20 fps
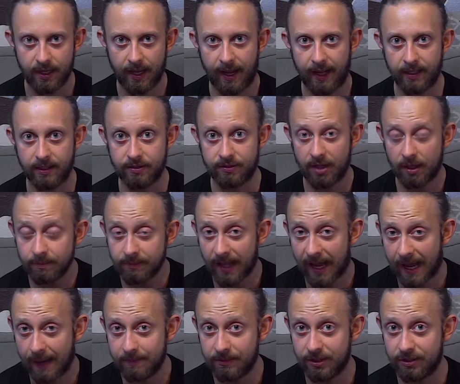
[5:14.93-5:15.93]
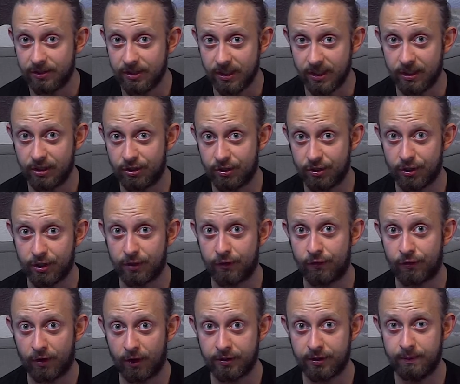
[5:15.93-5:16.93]
And sometimes it's easier
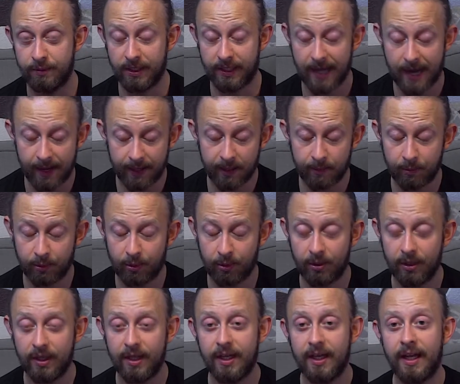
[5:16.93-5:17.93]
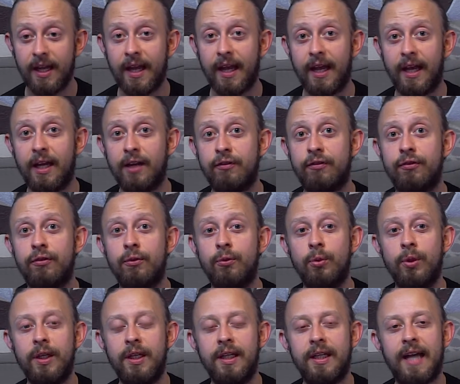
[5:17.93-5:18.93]
for us to be accountable if
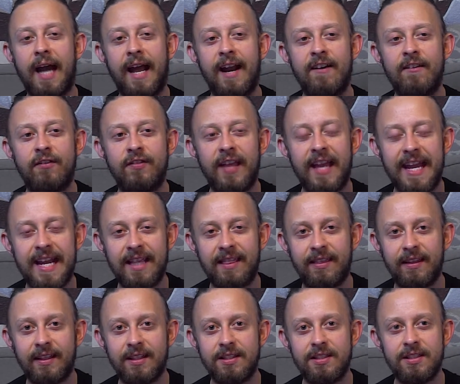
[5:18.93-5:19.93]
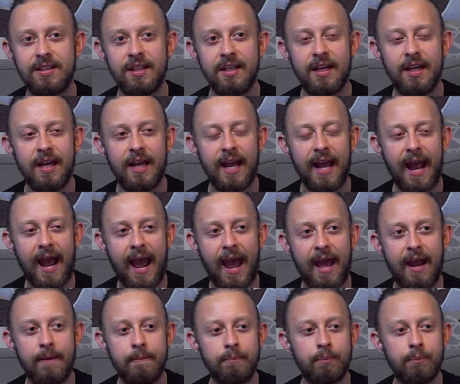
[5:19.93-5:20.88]
we kind of take this and